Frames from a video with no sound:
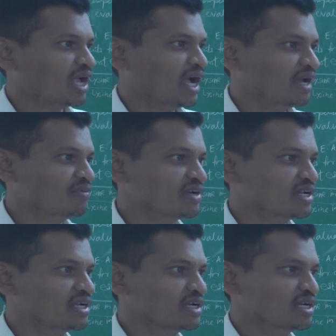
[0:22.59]
and our
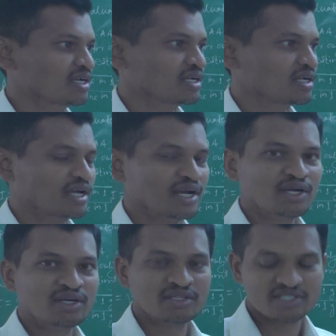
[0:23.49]

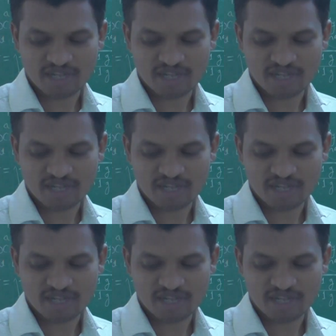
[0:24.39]
current